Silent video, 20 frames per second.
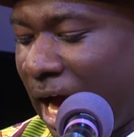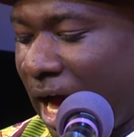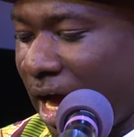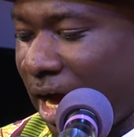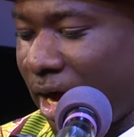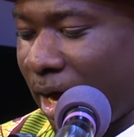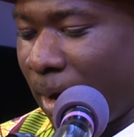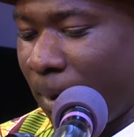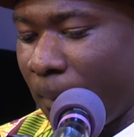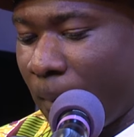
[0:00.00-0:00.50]

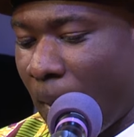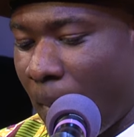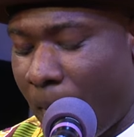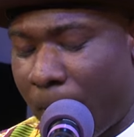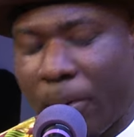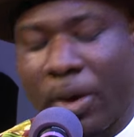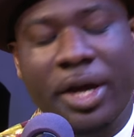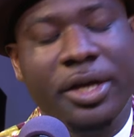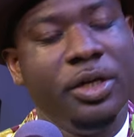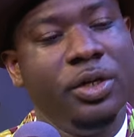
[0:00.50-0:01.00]

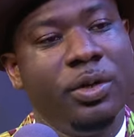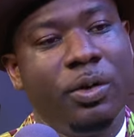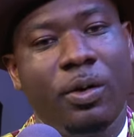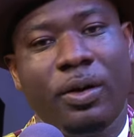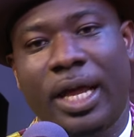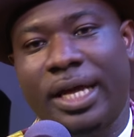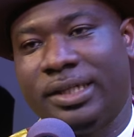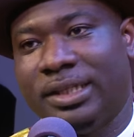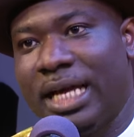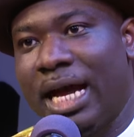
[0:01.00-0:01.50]
But you know,
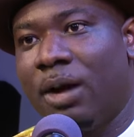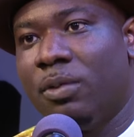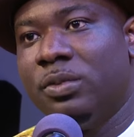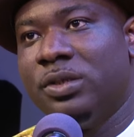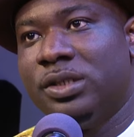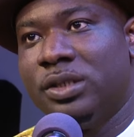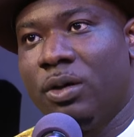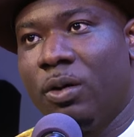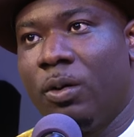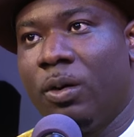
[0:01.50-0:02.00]
like that
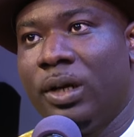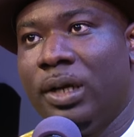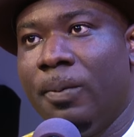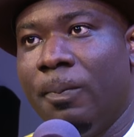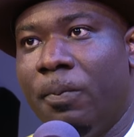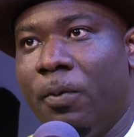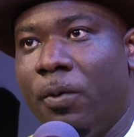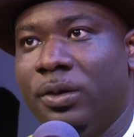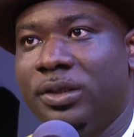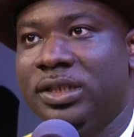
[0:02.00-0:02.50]
was all
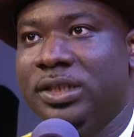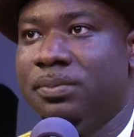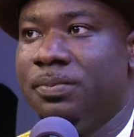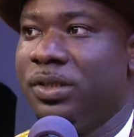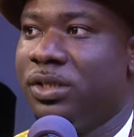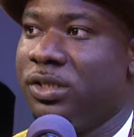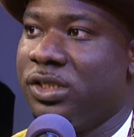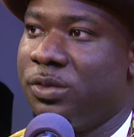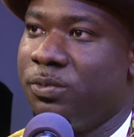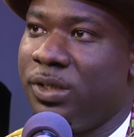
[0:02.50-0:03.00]
important
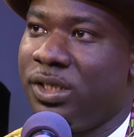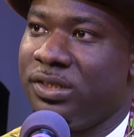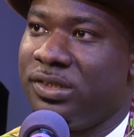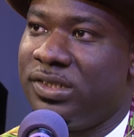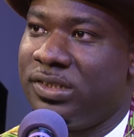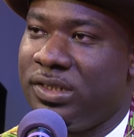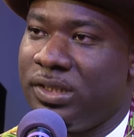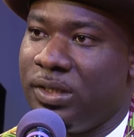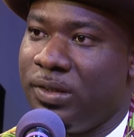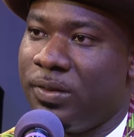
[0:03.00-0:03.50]
because we could
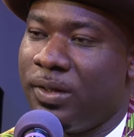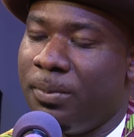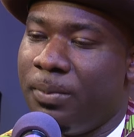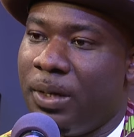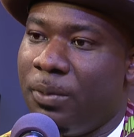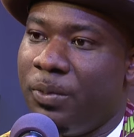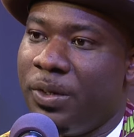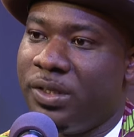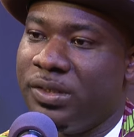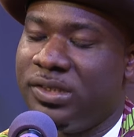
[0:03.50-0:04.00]
see them
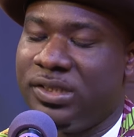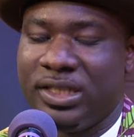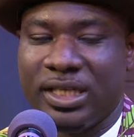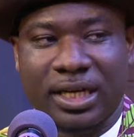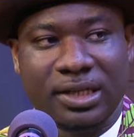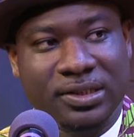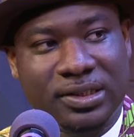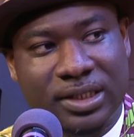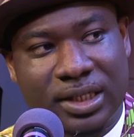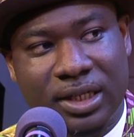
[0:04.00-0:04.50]
and we could see
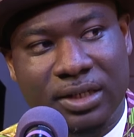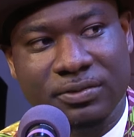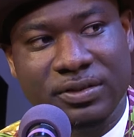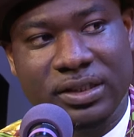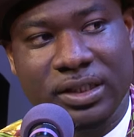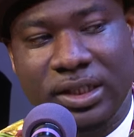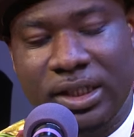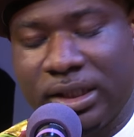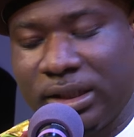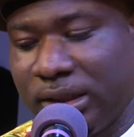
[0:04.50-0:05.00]
ourselves
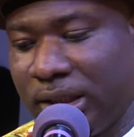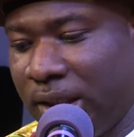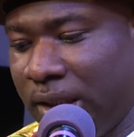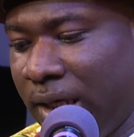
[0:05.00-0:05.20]
in it.